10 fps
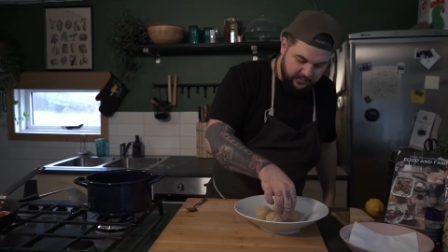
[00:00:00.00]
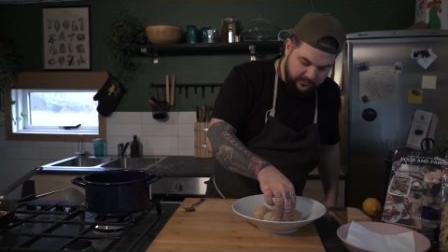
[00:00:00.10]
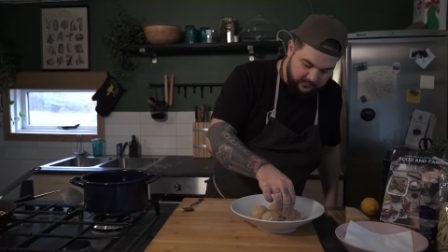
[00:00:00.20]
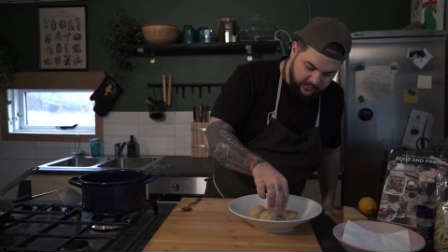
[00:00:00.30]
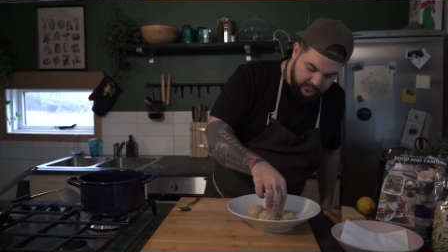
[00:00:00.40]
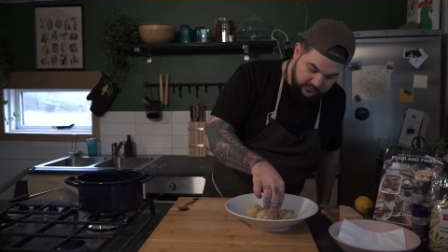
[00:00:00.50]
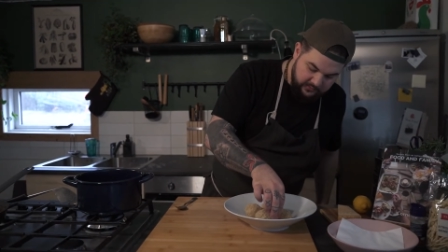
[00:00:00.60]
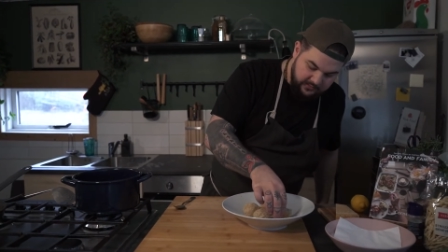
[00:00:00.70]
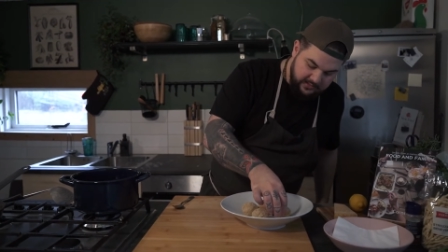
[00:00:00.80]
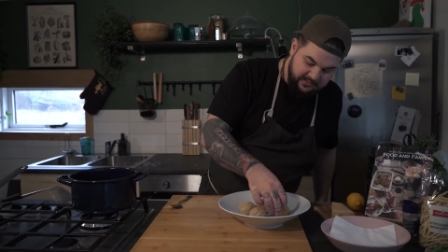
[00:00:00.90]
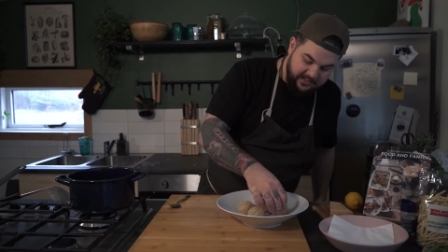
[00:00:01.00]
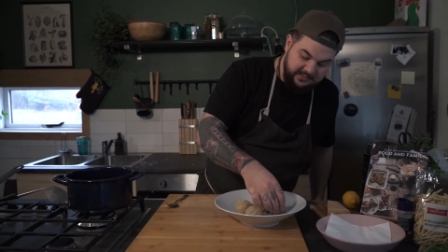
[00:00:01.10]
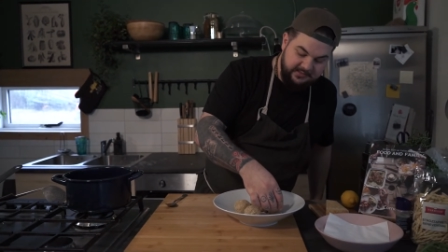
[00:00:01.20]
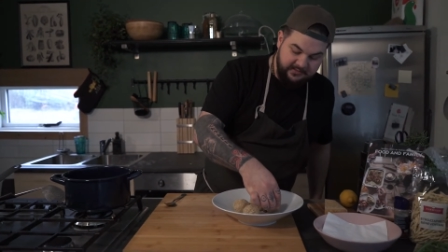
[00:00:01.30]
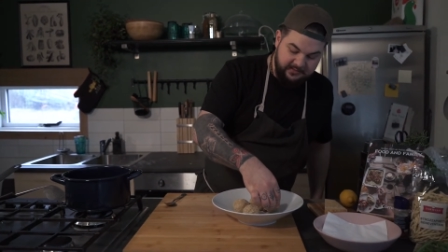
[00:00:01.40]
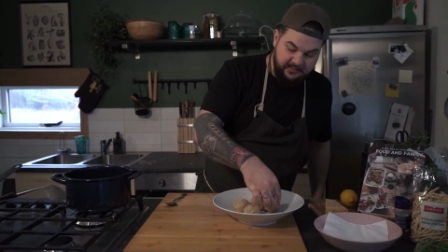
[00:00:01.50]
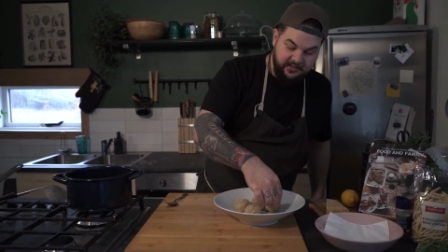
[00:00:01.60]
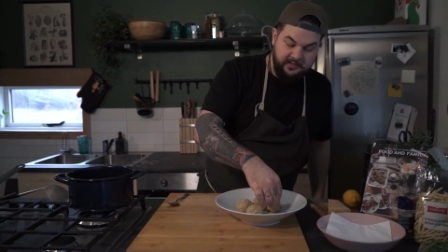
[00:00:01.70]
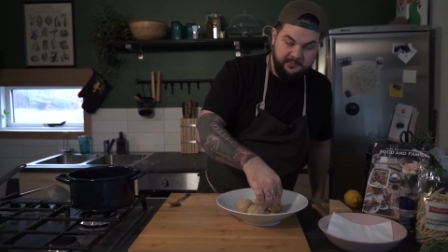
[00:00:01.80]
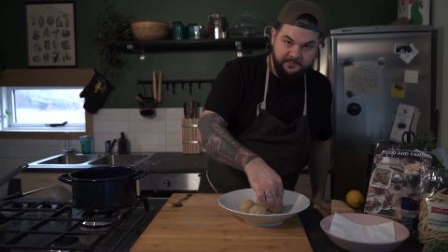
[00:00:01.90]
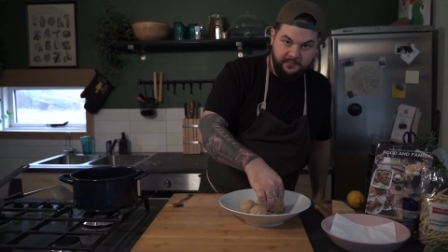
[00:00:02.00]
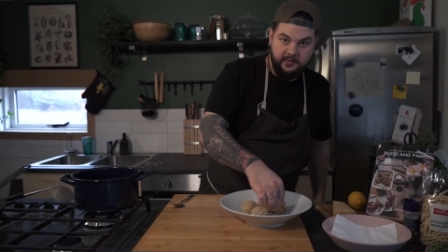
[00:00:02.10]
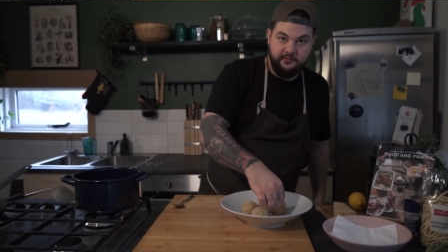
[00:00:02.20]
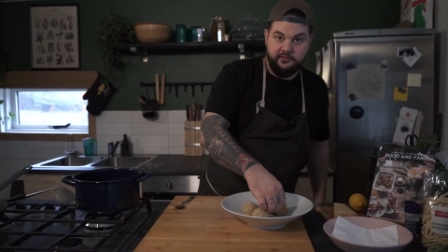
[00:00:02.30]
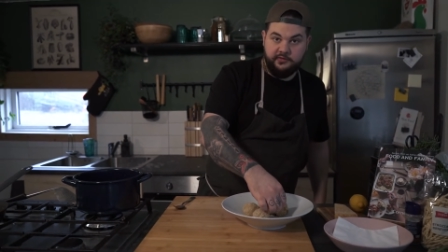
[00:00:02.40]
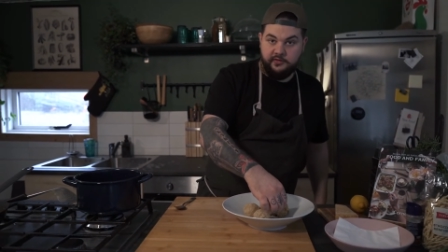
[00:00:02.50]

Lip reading: I'm gonna do the test again for the